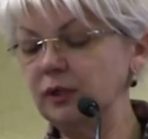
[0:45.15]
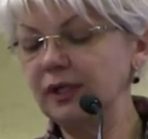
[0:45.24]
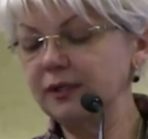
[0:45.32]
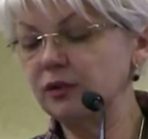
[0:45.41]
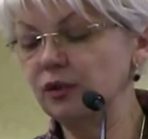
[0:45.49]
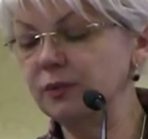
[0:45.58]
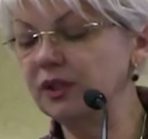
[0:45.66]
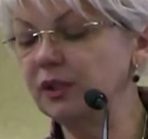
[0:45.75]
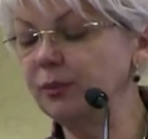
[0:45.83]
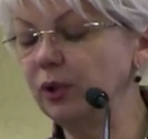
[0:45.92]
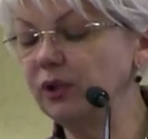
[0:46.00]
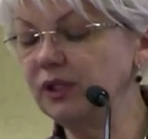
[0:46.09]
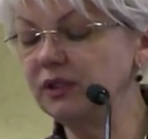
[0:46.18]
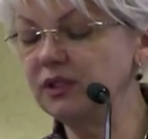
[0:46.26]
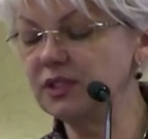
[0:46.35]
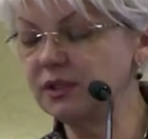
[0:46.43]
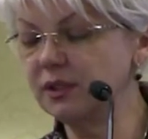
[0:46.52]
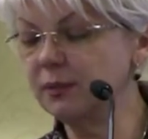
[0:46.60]
cardiometabolic
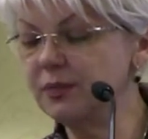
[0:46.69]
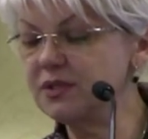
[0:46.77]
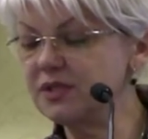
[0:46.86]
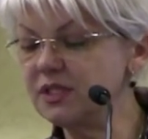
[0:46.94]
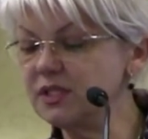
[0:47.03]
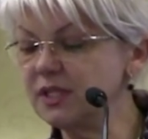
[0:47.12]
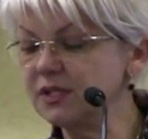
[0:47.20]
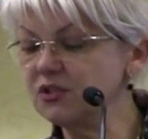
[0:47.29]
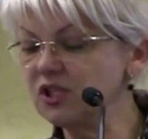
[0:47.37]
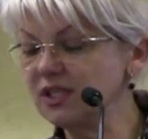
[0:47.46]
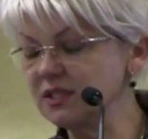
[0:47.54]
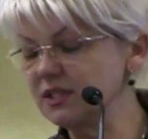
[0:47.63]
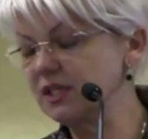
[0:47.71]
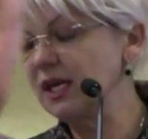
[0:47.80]
disturbances such as